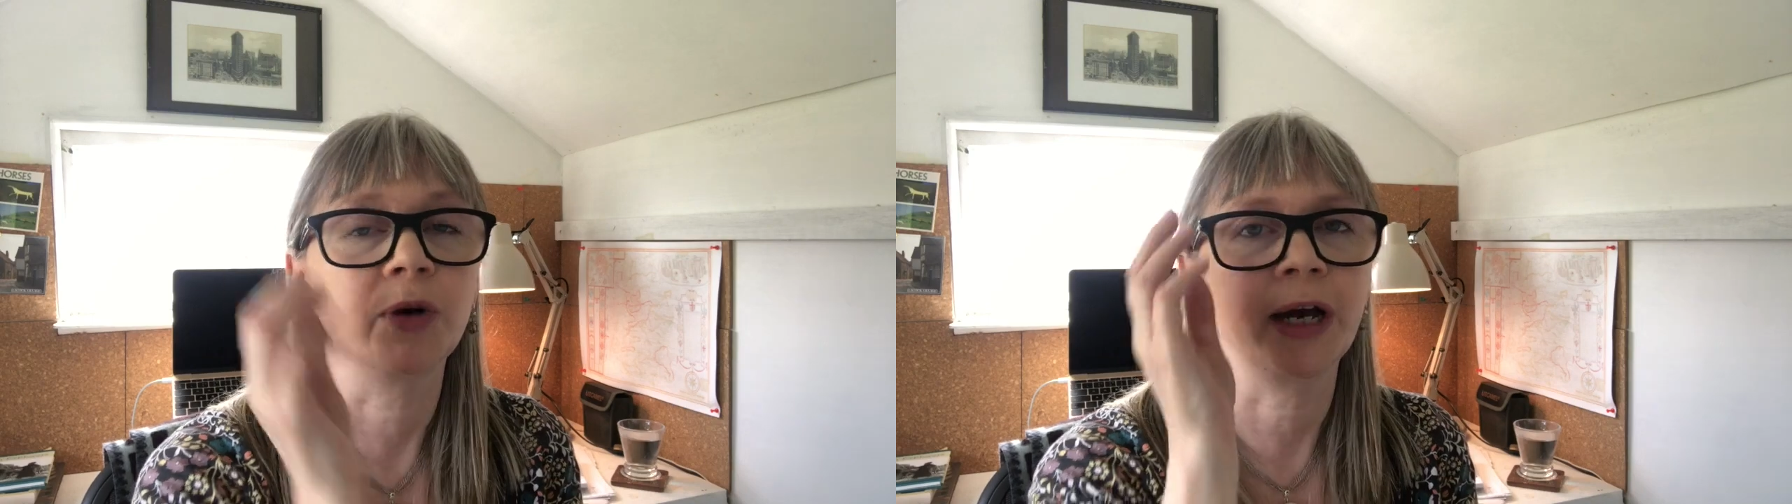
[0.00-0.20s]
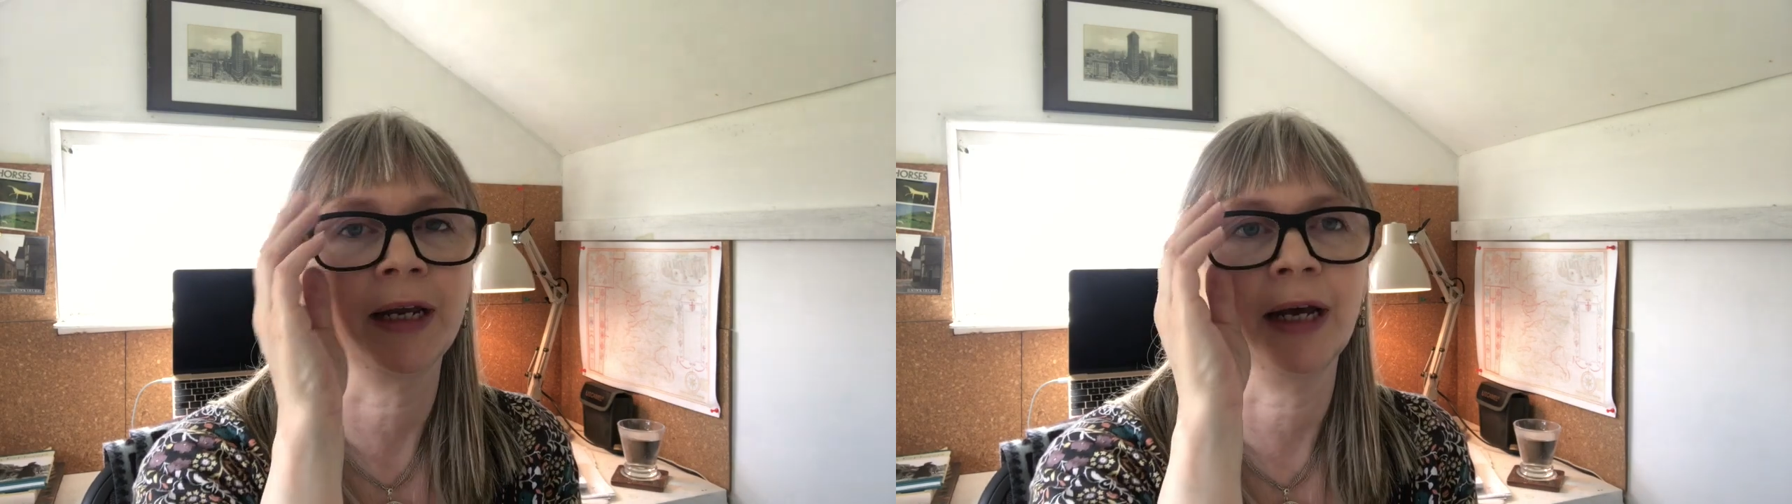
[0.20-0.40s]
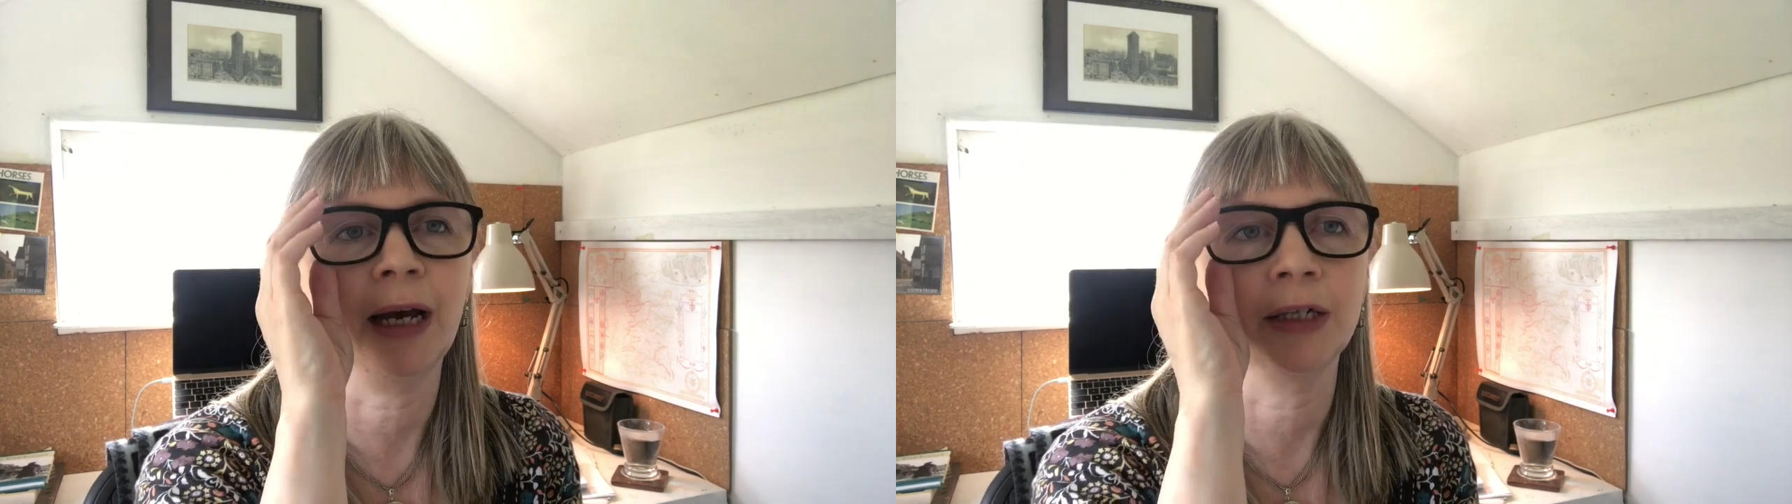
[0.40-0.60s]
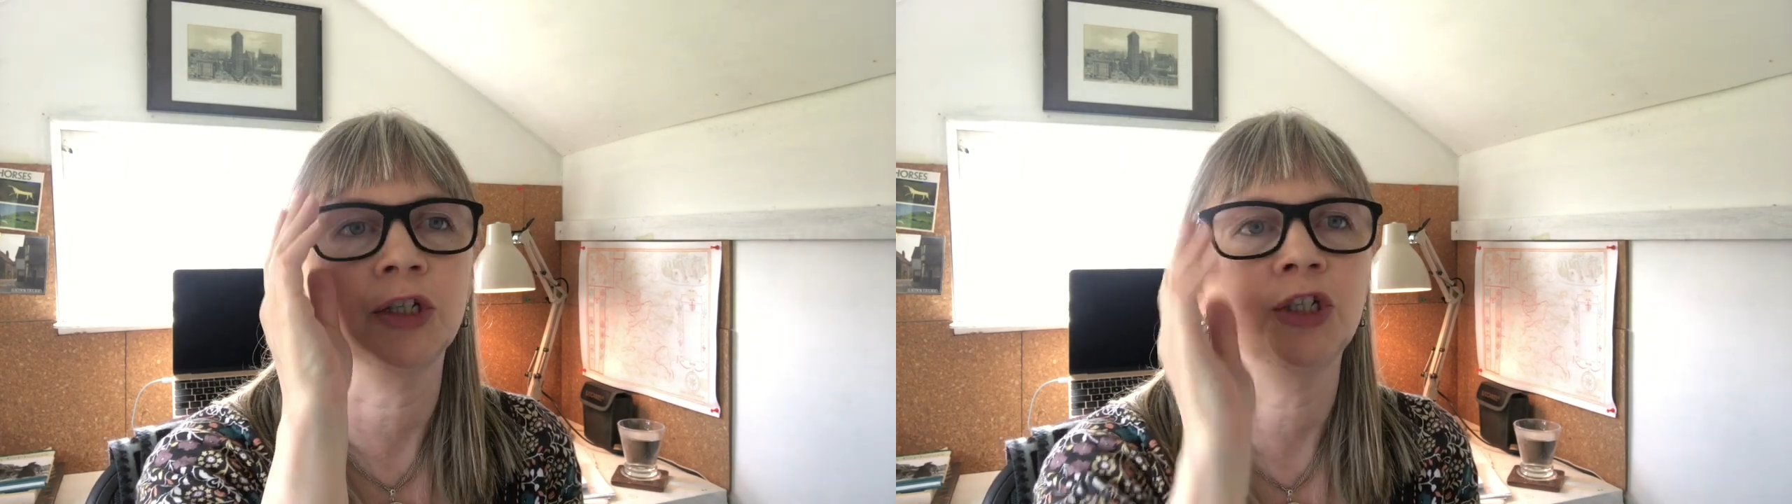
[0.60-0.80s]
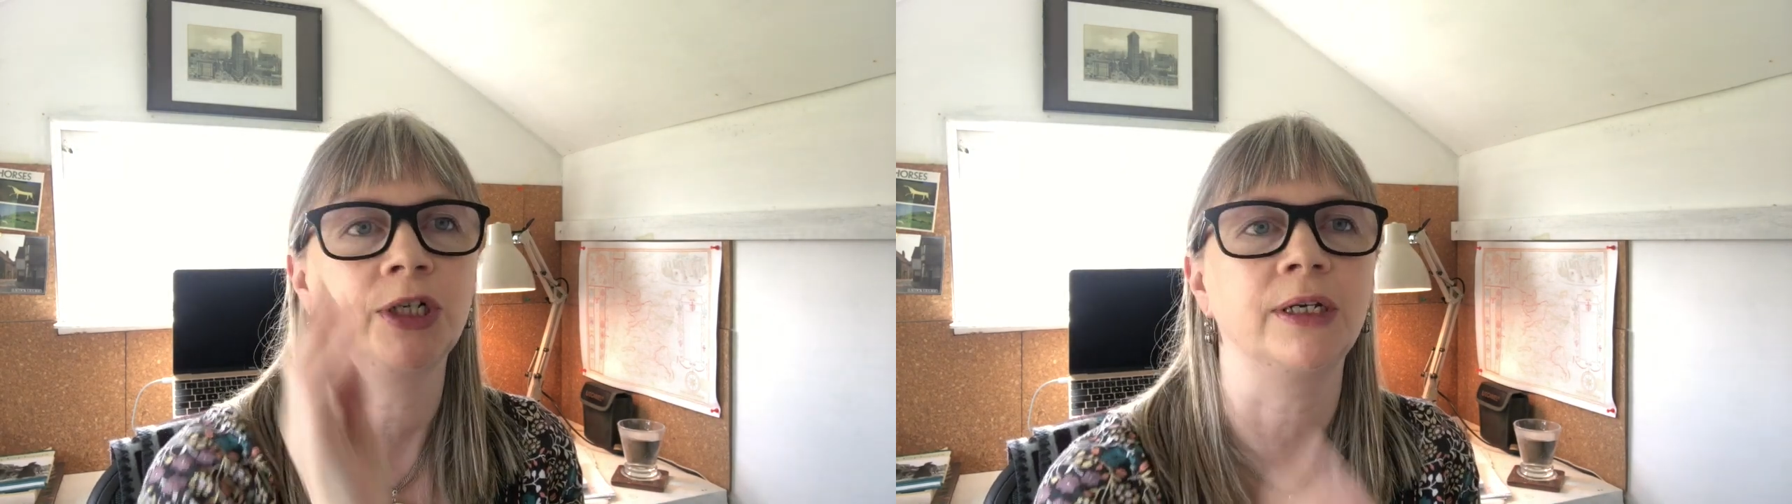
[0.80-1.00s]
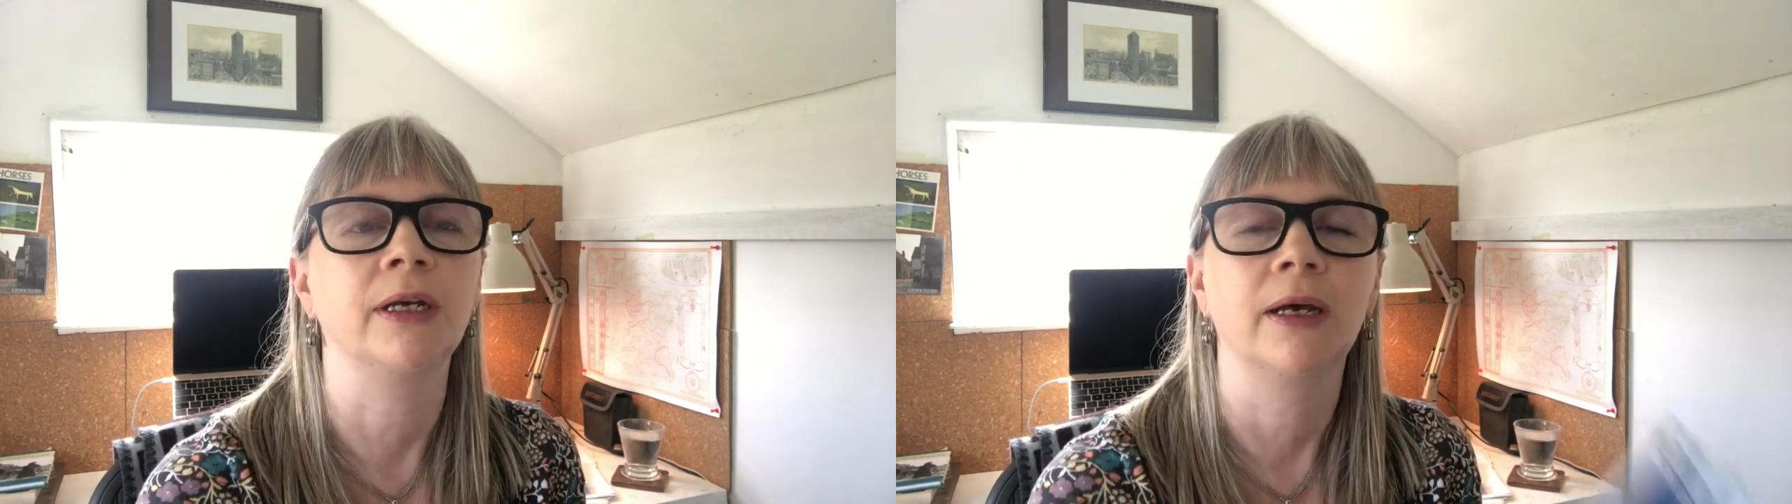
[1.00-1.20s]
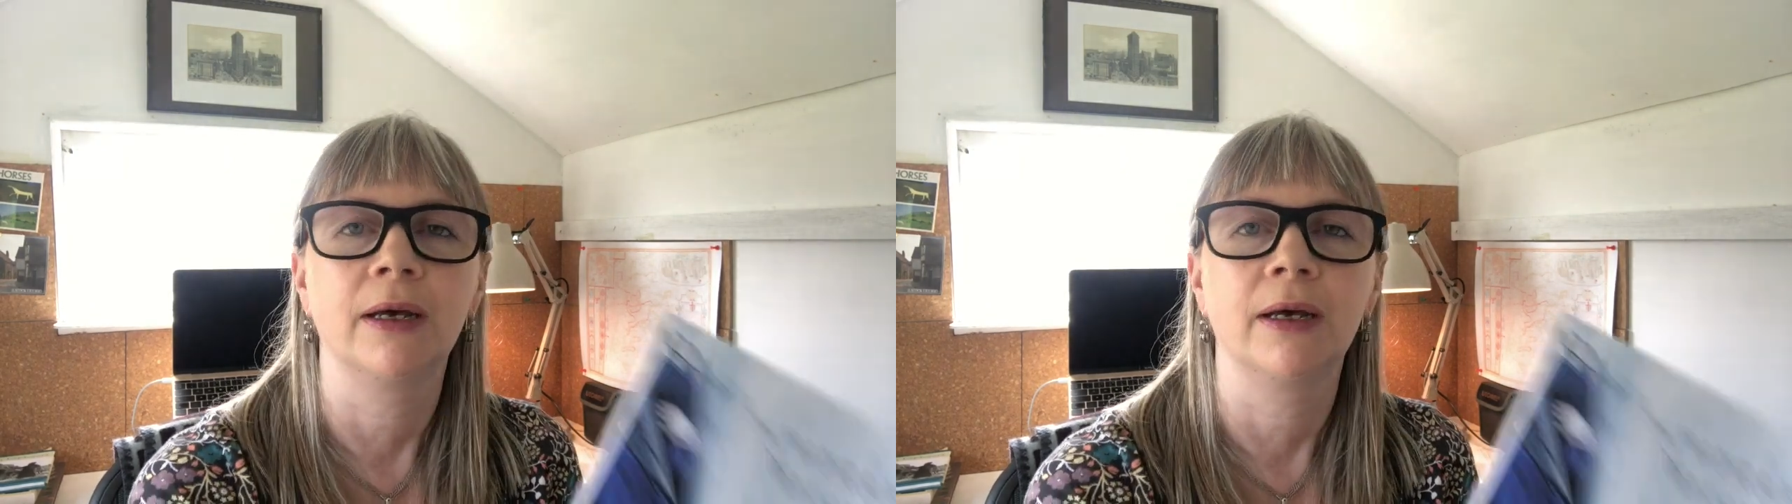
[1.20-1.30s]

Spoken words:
Morgana, and she